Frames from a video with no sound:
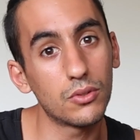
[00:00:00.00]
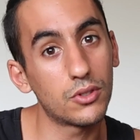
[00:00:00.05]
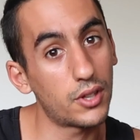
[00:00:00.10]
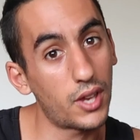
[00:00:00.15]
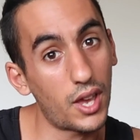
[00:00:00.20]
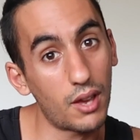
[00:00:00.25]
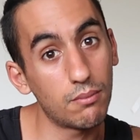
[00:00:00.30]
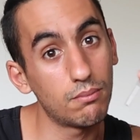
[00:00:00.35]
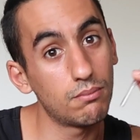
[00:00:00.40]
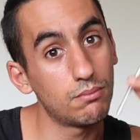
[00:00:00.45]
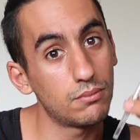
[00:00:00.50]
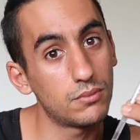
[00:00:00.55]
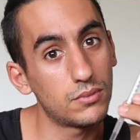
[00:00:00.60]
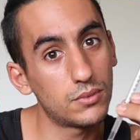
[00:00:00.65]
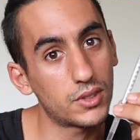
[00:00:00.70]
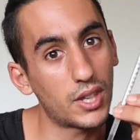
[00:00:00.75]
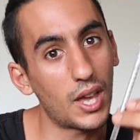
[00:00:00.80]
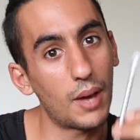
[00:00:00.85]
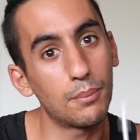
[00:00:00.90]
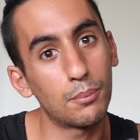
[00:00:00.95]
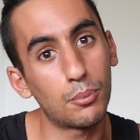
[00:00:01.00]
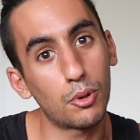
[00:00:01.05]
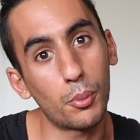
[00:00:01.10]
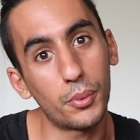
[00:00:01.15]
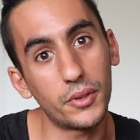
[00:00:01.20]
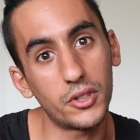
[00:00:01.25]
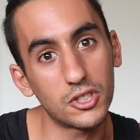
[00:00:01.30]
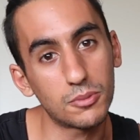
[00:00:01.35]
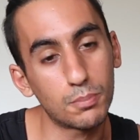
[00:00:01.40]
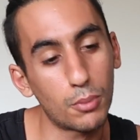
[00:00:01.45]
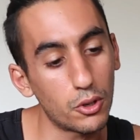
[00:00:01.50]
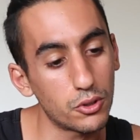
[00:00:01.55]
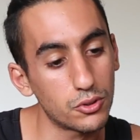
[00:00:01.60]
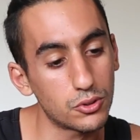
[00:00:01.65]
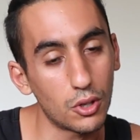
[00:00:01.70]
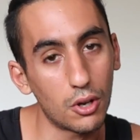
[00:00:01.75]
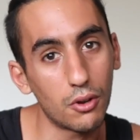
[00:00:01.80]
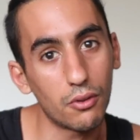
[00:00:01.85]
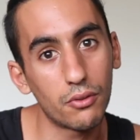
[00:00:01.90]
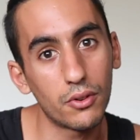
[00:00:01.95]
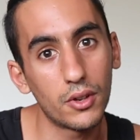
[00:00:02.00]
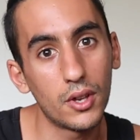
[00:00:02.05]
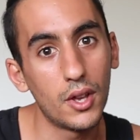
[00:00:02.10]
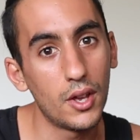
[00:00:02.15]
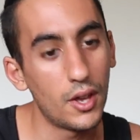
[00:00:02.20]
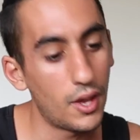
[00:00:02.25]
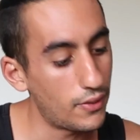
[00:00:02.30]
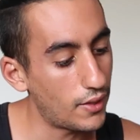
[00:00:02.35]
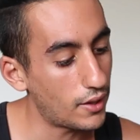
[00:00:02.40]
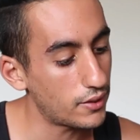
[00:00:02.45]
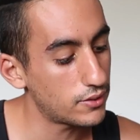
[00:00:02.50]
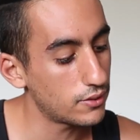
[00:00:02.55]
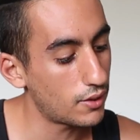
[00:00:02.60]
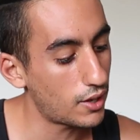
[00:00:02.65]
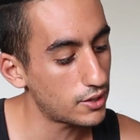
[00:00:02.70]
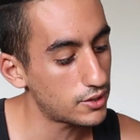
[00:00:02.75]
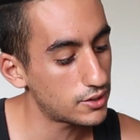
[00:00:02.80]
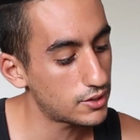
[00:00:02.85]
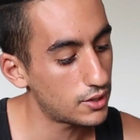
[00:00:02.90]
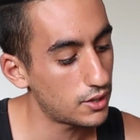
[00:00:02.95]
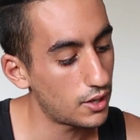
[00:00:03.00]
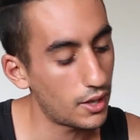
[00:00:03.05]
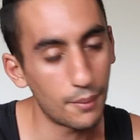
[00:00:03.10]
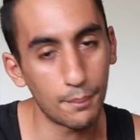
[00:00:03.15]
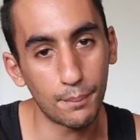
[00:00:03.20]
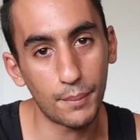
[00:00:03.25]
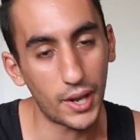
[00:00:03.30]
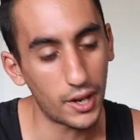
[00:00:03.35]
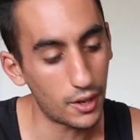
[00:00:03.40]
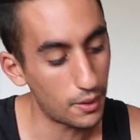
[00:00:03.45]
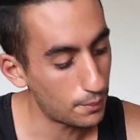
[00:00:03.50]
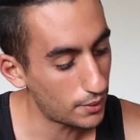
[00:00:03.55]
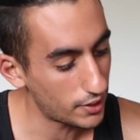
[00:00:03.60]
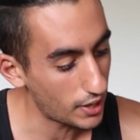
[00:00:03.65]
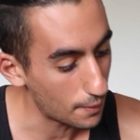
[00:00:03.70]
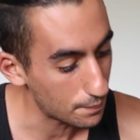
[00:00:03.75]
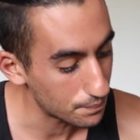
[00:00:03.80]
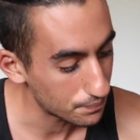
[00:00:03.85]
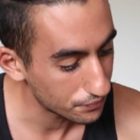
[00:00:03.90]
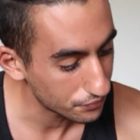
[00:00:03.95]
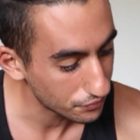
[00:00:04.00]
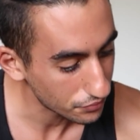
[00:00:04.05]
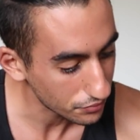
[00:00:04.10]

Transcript: So yeah, get them probably disposed of. That's nice and better. But yeah,